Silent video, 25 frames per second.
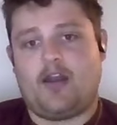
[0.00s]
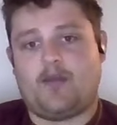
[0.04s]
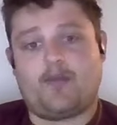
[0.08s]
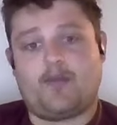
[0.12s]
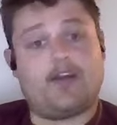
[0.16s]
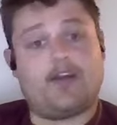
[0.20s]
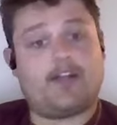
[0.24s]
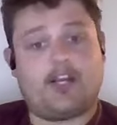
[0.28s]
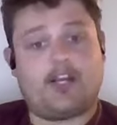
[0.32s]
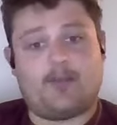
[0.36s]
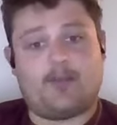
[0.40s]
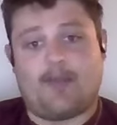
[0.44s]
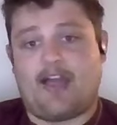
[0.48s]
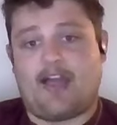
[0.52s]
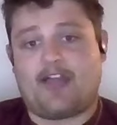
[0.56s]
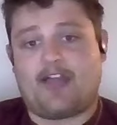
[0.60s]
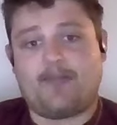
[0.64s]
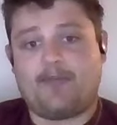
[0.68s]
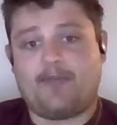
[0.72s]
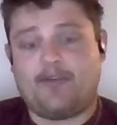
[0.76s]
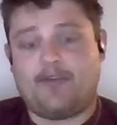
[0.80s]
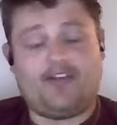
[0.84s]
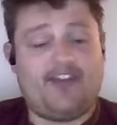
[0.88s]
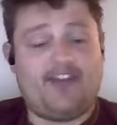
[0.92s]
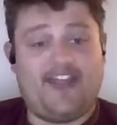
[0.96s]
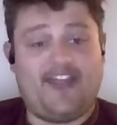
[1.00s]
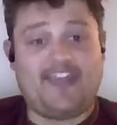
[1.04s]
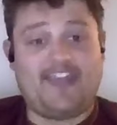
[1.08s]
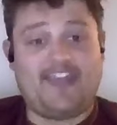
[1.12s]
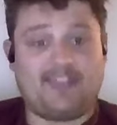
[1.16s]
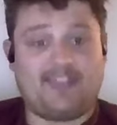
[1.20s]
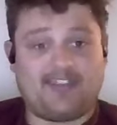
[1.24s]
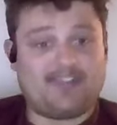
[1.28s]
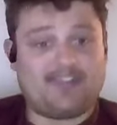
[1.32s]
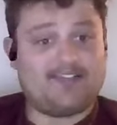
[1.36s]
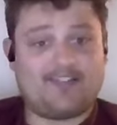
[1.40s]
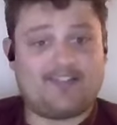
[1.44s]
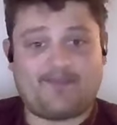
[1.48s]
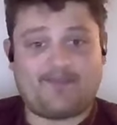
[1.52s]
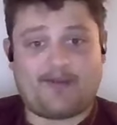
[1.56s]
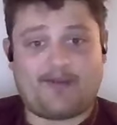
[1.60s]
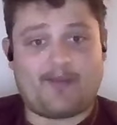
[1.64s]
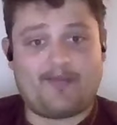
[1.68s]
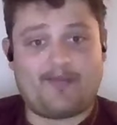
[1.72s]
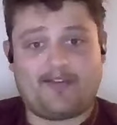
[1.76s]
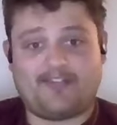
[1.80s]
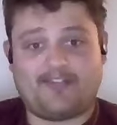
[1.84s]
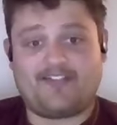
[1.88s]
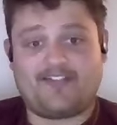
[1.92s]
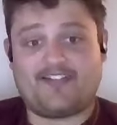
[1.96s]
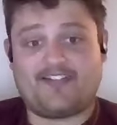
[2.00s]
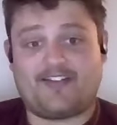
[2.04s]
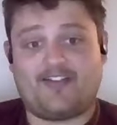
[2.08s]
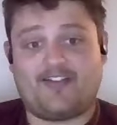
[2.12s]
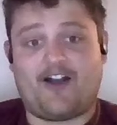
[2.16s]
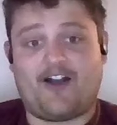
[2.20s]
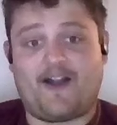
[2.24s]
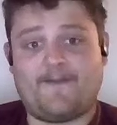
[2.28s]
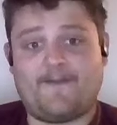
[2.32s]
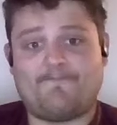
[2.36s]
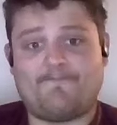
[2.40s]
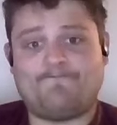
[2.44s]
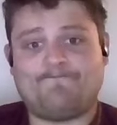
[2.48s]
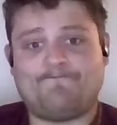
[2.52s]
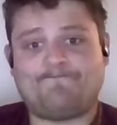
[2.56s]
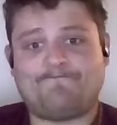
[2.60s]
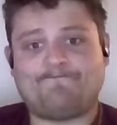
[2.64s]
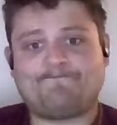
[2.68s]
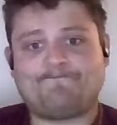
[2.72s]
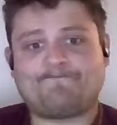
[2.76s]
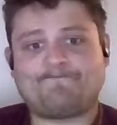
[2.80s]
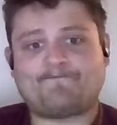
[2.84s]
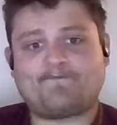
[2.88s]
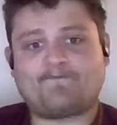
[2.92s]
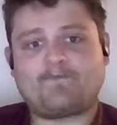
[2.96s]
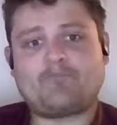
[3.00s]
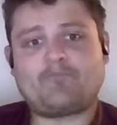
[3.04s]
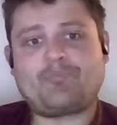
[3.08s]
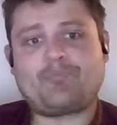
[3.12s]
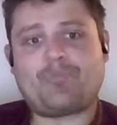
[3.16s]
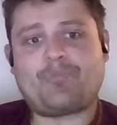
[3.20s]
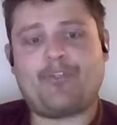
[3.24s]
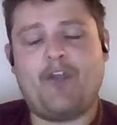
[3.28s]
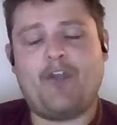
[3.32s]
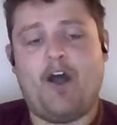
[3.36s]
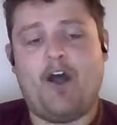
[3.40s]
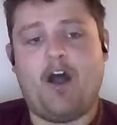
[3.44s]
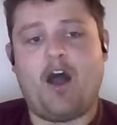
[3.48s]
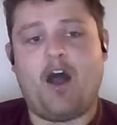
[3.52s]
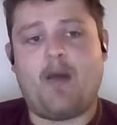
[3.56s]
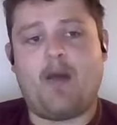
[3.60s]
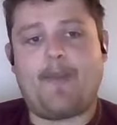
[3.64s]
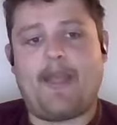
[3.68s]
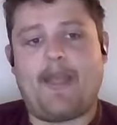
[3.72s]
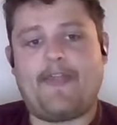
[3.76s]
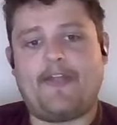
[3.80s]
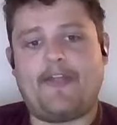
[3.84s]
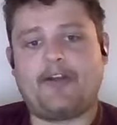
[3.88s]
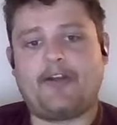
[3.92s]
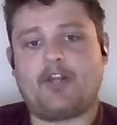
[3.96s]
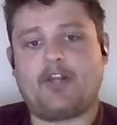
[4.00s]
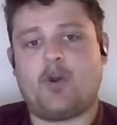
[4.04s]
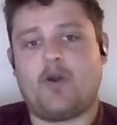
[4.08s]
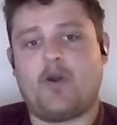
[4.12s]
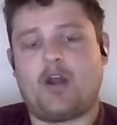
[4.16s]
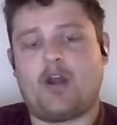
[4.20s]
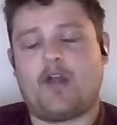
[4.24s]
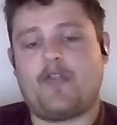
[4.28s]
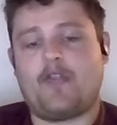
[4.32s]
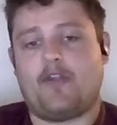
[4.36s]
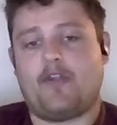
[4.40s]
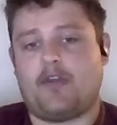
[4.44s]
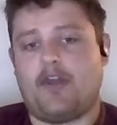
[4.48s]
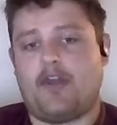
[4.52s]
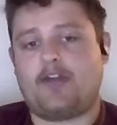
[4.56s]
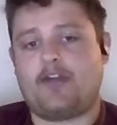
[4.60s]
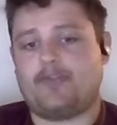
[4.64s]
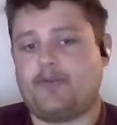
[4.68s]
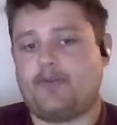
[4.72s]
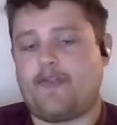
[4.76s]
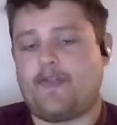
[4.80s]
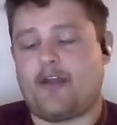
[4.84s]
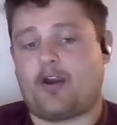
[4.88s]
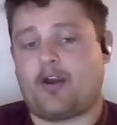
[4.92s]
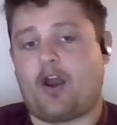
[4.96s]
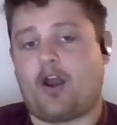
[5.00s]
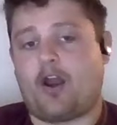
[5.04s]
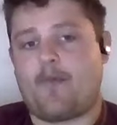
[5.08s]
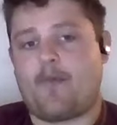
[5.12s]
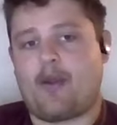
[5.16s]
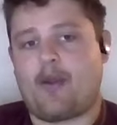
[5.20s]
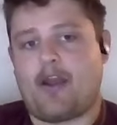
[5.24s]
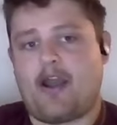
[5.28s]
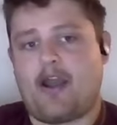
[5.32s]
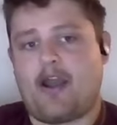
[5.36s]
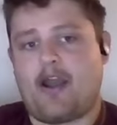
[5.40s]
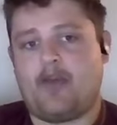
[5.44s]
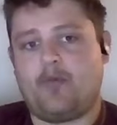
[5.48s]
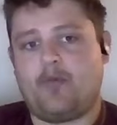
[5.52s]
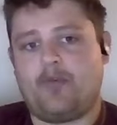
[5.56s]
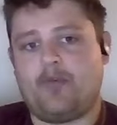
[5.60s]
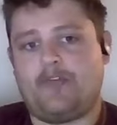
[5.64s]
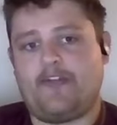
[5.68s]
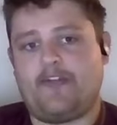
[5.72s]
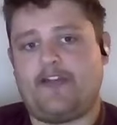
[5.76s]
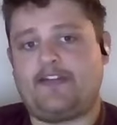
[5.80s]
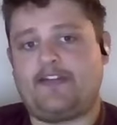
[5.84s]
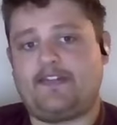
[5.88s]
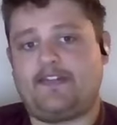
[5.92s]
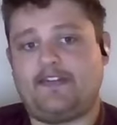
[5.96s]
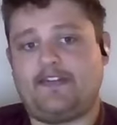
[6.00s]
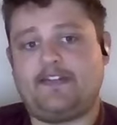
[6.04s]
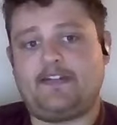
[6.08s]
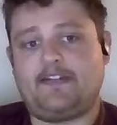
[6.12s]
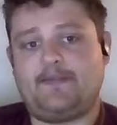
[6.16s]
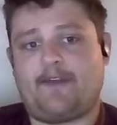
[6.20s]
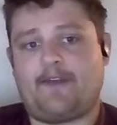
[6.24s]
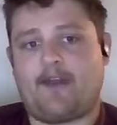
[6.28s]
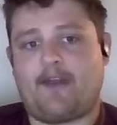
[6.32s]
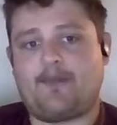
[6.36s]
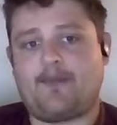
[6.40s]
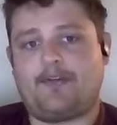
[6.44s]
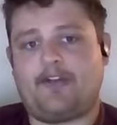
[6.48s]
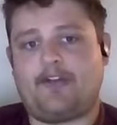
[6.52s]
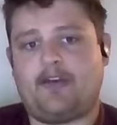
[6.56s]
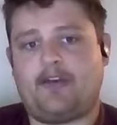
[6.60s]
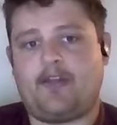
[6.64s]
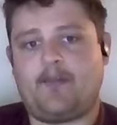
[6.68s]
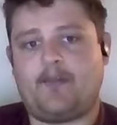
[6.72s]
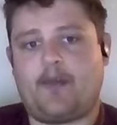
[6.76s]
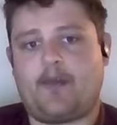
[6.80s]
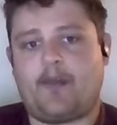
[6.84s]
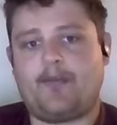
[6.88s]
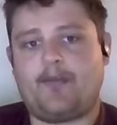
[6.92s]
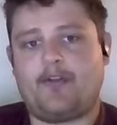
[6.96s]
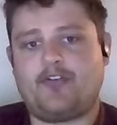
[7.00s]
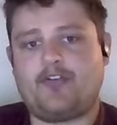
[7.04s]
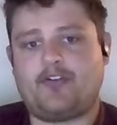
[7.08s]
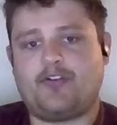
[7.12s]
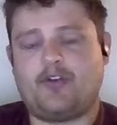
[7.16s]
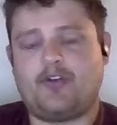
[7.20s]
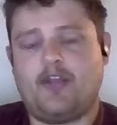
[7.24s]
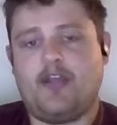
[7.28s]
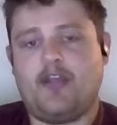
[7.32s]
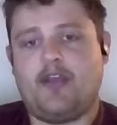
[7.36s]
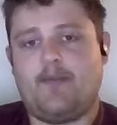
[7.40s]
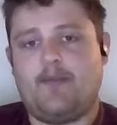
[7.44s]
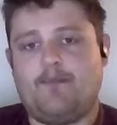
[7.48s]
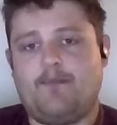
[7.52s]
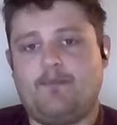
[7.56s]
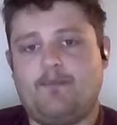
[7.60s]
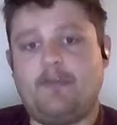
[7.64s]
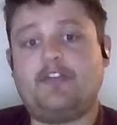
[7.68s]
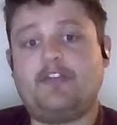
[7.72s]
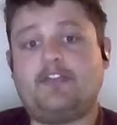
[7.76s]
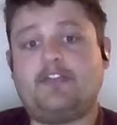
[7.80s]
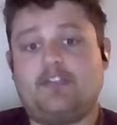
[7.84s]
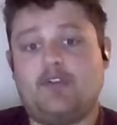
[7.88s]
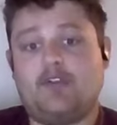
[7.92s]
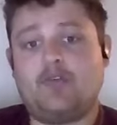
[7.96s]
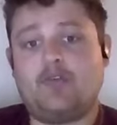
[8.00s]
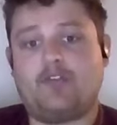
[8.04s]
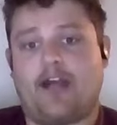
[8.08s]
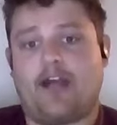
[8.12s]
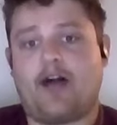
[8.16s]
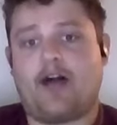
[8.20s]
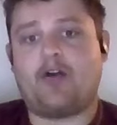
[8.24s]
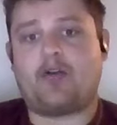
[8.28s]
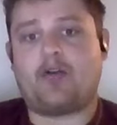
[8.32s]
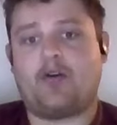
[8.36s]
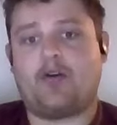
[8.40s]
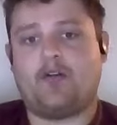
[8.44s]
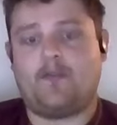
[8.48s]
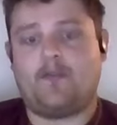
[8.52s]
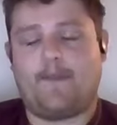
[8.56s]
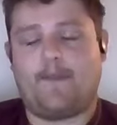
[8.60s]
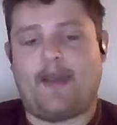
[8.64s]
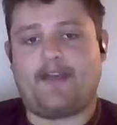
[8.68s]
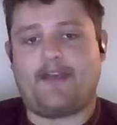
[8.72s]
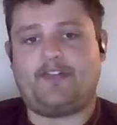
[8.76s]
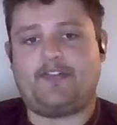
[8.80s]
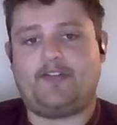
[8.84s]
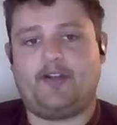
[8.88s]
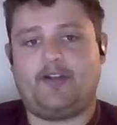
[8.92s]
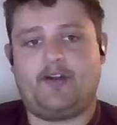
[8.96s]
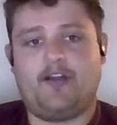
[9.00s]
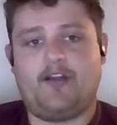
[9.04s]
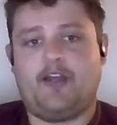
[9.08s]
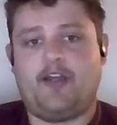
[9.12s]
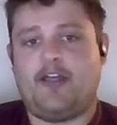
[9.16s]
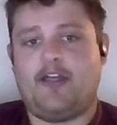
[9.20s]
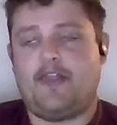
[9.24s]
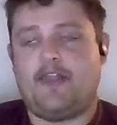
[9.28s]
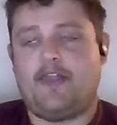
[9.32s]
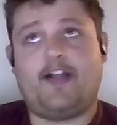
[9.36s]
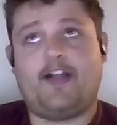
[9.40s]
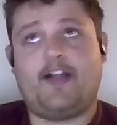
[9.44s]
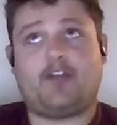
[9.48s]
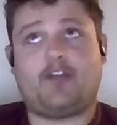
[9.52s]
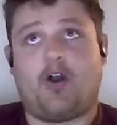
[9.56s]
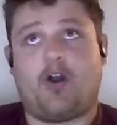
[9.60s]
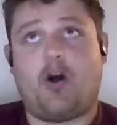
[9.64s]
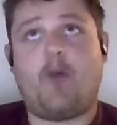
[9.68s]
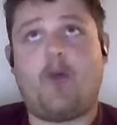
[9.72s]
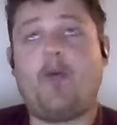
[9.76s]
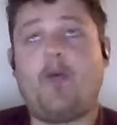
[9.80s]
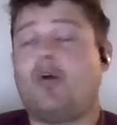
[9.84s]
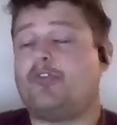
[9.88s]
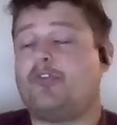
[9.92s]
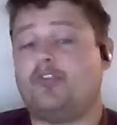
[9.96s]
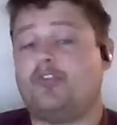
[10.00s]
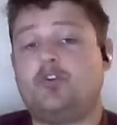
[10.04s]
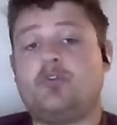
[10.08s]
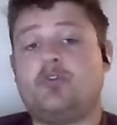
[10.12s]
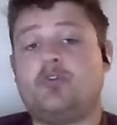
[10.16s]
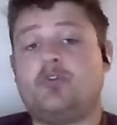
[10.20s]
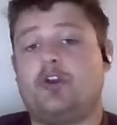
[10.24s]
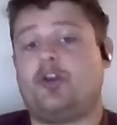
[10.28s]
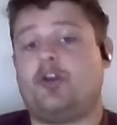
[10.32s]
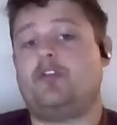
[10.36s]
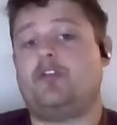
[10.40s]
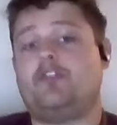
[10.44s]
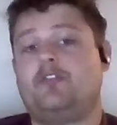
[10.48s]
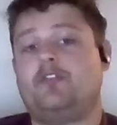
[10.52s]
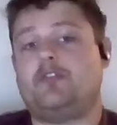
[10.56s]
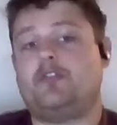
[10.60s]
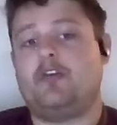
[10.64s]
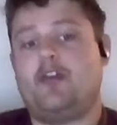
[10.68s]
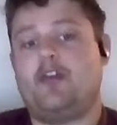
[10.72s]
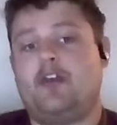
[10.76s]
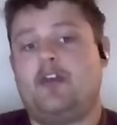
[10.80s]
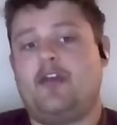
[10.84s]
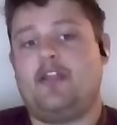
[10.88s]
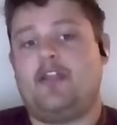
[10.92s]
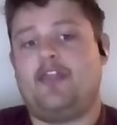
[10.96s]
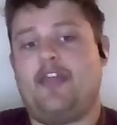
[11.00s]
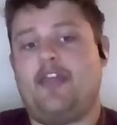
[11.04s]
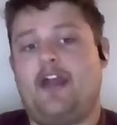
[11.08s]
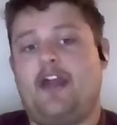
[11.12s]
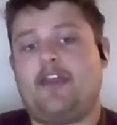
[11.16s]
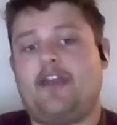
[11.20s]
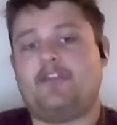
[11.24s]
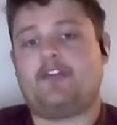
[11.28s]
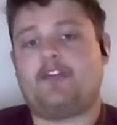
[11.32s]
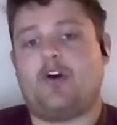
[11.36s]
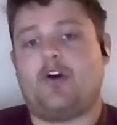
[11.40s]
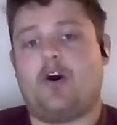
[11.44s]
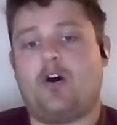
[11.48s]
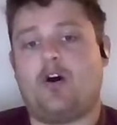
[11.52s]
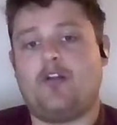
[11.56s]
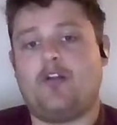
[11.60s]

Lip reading: I'm not good at math, but an eighth of the population is a lot. And then going on, the next one that caught my eye was that 65% of the population misused alcohol in the past year. That's almost 2/3. That is